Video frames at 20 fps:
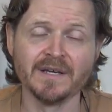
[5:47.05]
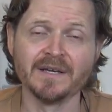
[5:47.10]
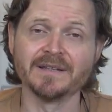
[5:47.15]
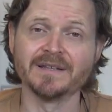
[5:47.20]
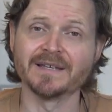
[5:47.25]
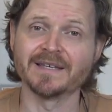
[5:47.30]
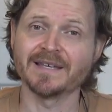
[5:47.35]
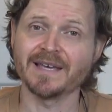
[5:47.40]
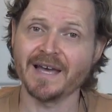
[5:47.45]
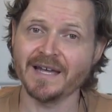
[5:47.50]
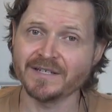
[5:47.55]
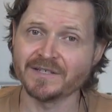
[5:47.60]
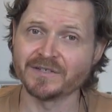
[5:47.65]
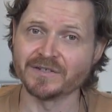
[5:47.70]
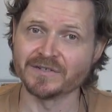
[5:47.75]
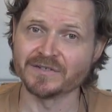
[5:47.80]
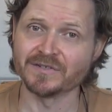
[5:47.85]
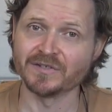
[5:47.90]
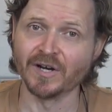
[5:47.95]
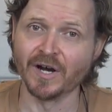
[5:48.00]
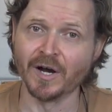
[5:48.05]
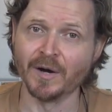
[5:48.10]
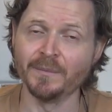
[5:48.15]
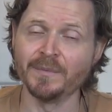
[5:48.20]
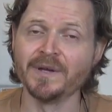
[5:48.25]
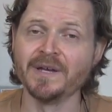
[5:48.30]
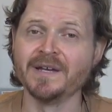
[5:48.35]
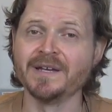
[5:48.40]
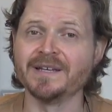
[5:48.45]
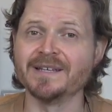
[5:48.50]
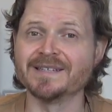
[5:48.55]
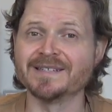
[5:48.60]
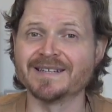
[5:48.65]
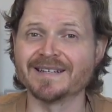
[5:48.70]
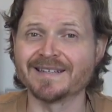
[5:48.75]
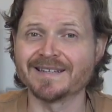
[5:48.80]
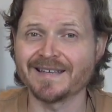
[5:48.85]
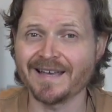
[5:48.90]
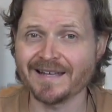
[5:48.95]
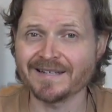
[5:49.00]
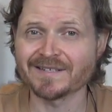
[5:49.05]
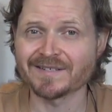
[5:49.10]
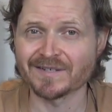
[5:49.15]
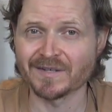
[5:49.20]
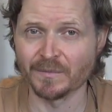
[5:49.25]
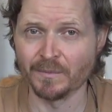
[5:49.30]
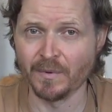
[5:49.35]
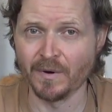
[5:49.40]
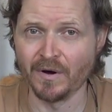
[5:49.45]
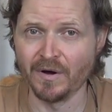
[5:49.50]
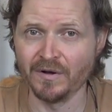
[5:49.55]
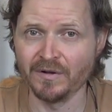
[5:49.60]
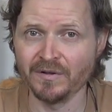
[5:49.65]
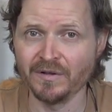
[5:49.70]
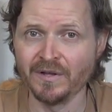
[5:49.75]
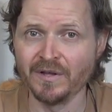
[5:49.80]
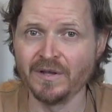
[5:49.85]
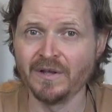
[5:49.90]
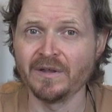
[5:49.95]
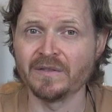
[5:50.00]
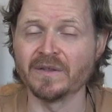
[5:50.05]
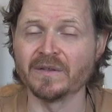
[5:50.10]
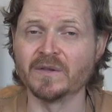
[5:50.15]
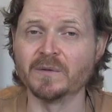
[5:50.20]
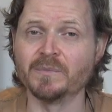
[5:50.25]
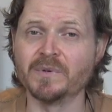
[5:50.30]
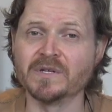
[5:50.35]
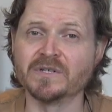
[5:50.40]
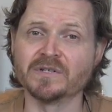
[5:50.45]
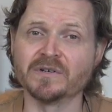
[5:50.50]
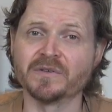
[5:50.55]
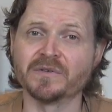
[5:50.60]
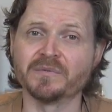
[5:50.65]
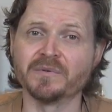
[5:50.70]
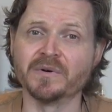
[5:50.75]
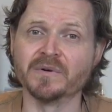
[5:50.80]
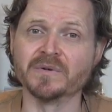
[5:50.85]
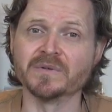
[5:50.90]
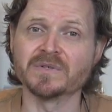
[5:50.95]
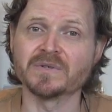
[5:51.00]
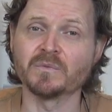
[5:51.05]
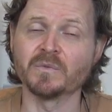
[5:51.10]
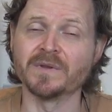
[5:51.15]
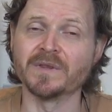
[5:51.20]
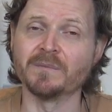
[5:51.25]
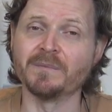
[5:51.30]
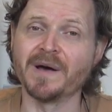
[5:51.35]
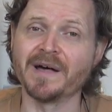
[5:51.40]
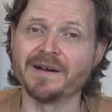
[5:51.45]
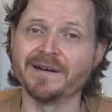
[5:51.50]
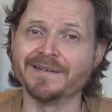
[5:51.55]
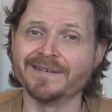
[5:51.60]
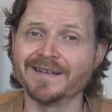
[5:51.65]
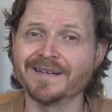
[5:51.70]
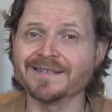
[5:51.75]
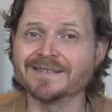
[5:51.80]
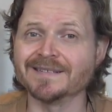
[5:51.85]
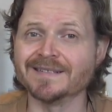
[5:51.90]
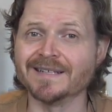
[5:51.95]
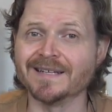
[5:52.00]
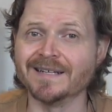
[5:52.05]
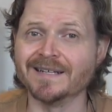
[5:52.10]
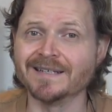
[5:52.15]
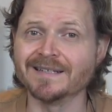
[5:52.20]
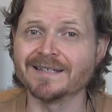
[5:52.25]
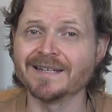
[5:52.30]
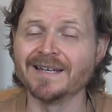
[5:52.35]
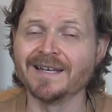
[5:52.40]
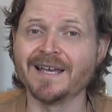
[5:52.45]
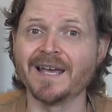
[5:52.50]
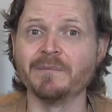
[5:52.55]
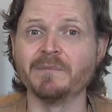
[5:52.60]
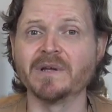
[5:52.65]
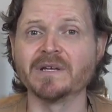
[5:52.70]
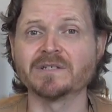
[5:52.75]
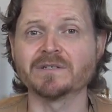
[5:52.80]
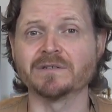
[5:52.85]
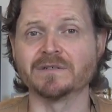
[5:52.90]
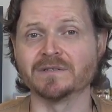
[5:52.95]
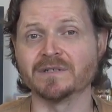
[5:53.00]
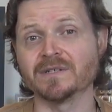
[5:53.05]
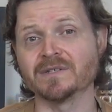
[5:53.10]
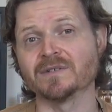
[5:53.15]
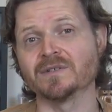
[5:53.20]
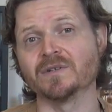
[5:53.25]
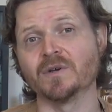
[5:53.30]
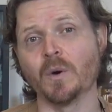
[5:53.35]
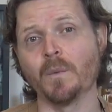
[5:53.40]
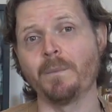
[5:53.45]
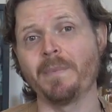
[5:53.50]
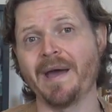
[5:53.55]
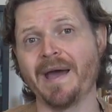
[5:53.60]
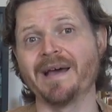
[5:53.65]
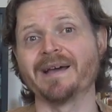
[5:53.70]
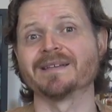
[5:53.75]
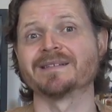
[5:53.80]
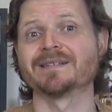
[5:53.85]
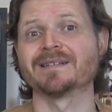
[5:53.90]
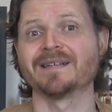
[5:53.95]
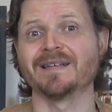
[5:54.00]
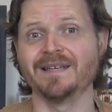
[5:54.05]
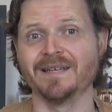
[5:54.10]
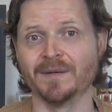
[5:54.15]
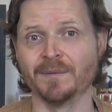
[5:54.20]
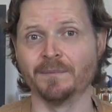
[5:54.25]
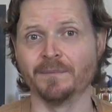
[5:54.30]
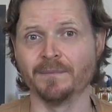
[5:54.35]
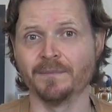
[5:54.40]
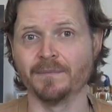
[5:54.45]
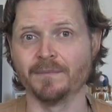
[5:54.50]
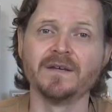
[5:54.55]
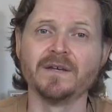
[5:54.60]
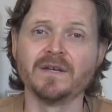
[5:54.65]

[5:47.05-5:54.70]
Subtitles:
The catcher's job is to catch the ball that the pitcher throws when the batter doesn't hit it and make sure it doesn't go past him.